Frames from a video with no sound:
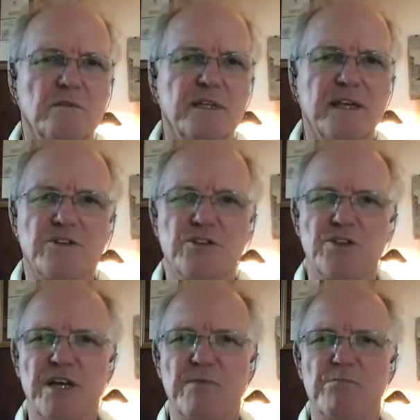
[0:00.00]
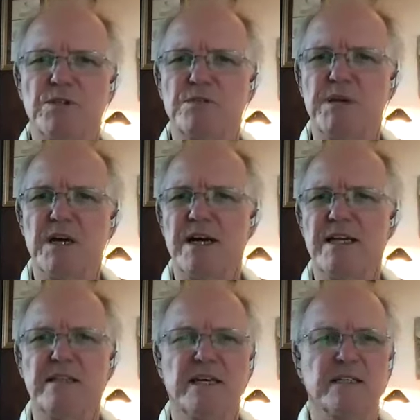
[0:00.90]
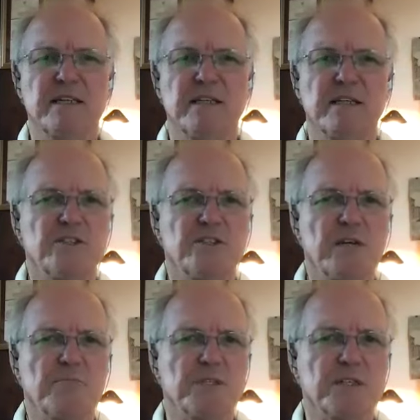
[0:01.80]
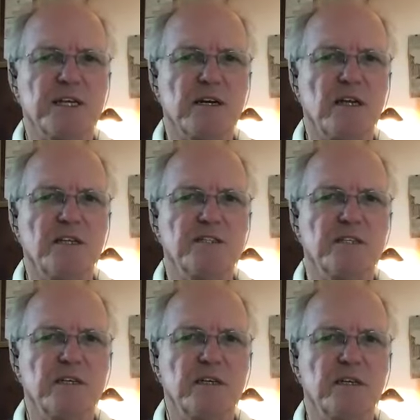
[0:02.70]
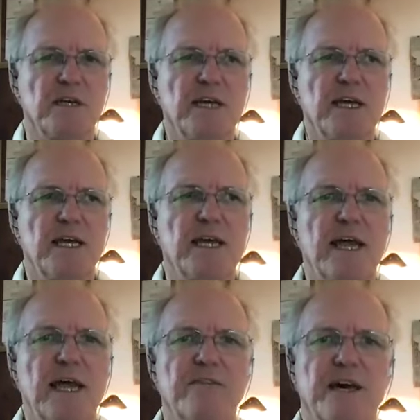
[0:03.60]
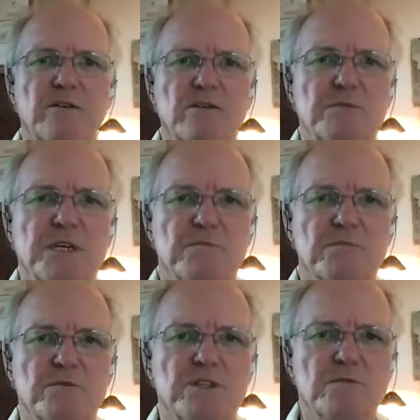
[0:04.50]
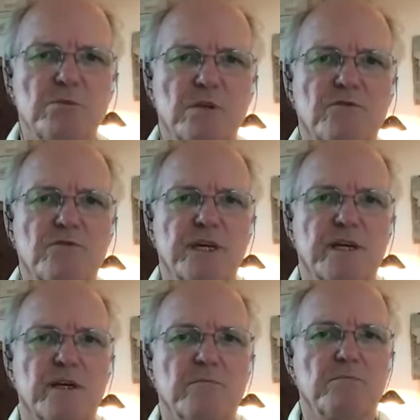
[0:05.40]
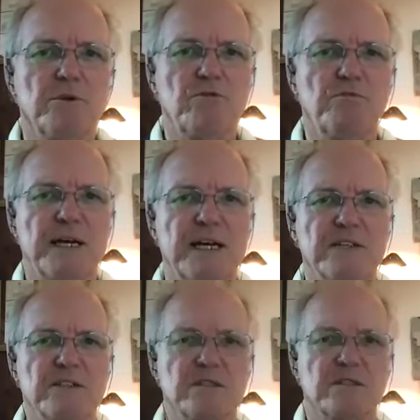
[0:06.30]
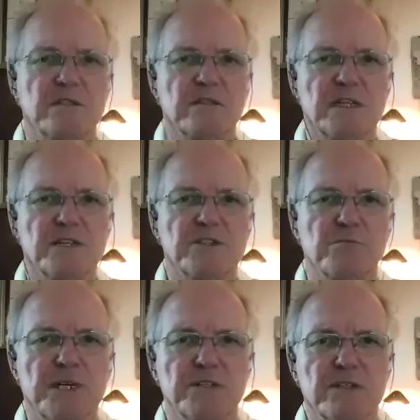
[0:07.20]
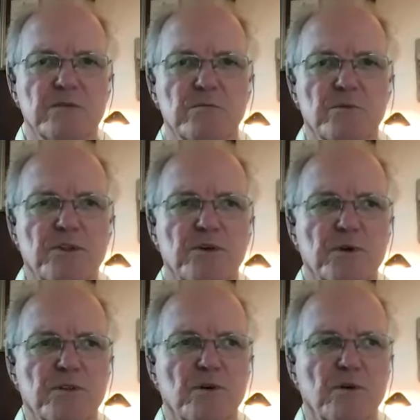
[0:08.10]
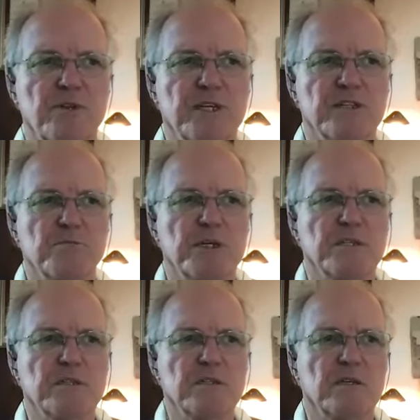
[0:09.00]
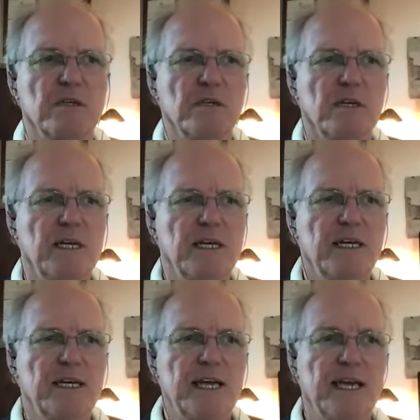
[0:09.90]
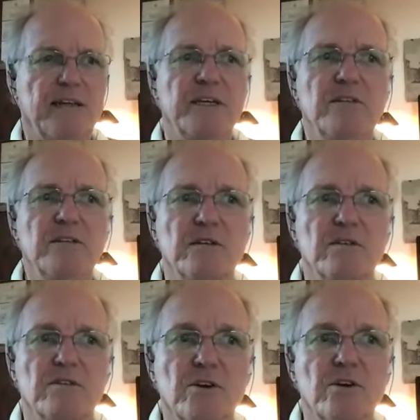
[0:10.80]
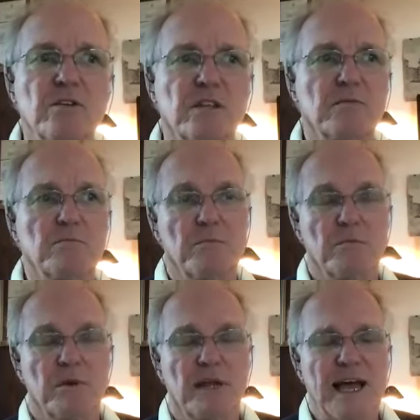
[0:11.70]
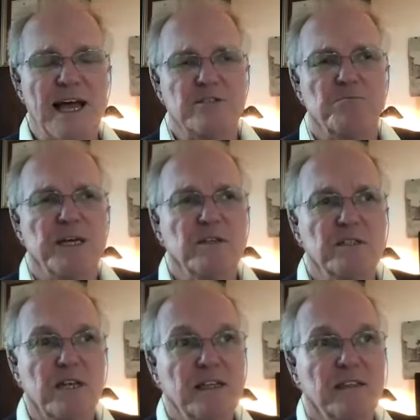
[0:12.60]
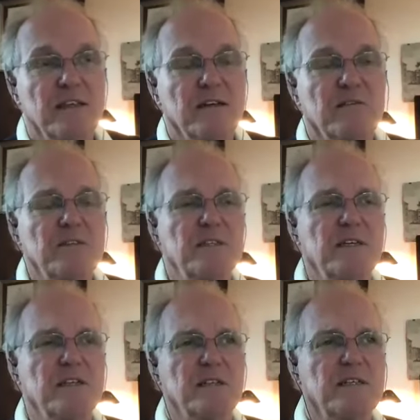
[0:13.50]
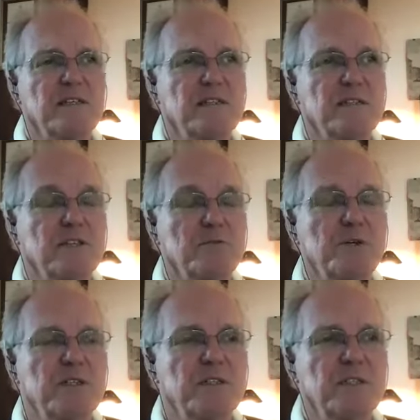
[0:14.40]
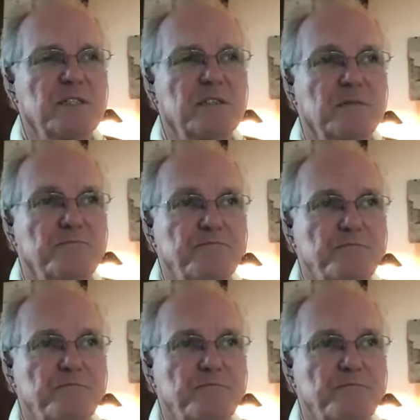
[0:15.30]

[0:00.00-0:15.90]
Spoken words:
take shape? What's behind that taking shape, the psychology? And that only becomes visible if we move past the expression, withhold the expression. And then the third aspect, as I think of it and as I experience it, is